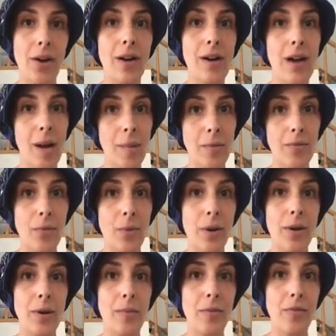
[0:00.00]
a cup of
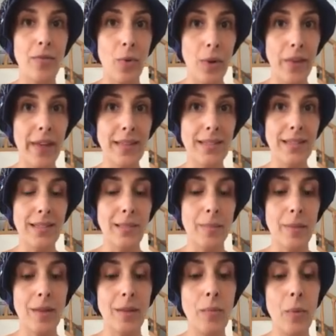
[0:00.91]
water before that
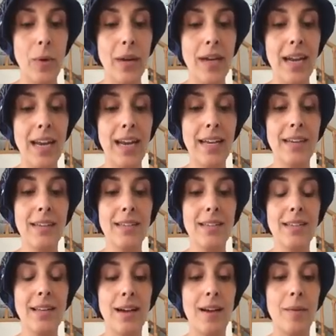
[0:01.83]
6-month point,
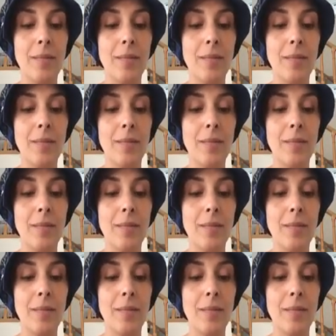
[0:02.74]
is